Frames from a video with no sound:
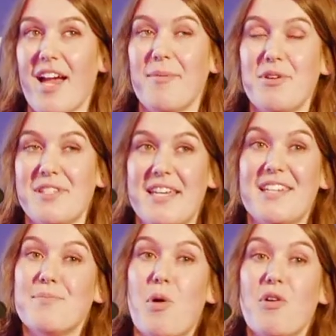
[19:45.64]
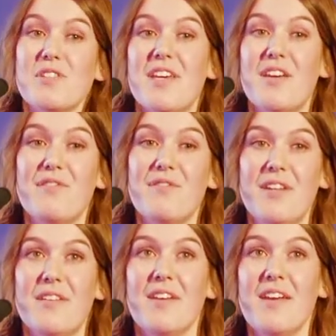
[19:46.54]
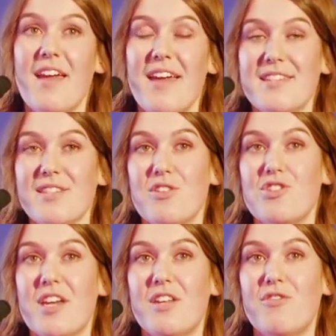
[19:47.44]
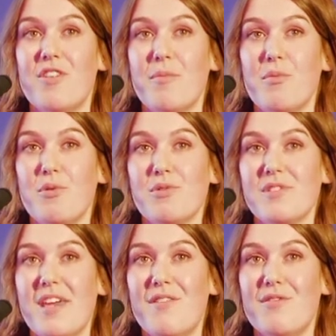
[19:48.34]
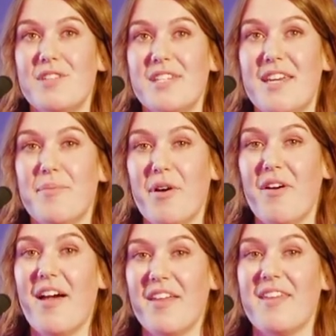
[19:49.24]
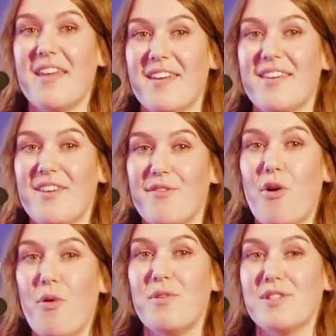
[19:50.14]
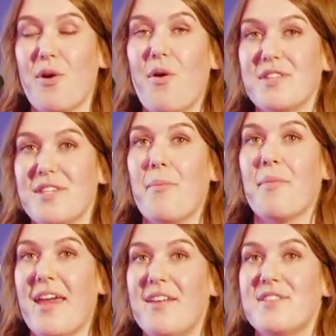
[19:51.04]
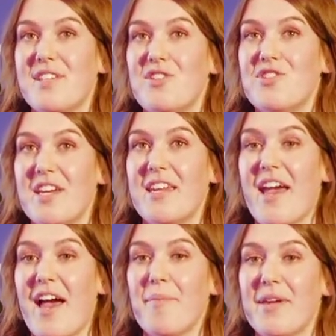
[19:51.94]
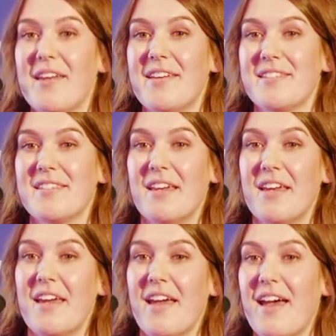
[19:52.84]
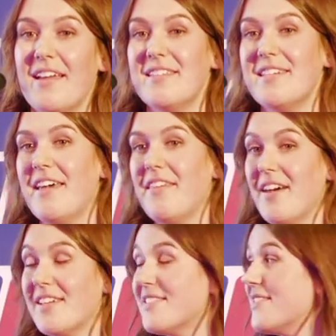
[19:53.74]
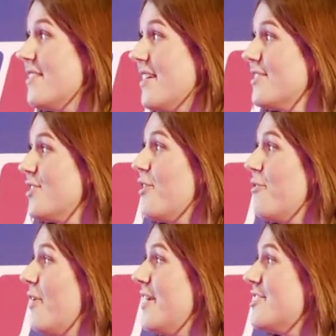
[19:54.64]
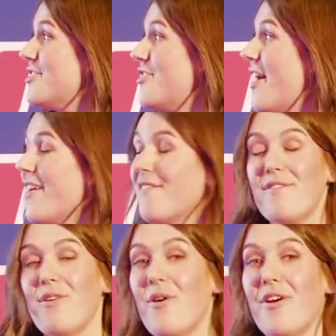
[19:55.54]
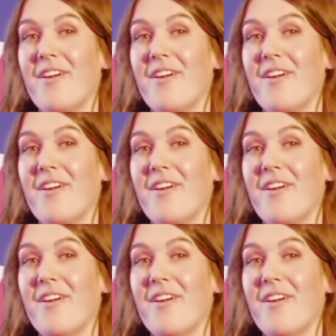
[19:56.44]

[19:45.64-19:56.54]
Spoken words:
not saying it's positive and it's sunshine and rainbows every day, but I think you've always got some kind of sunshiny happiness. And that's sort of what I strive for.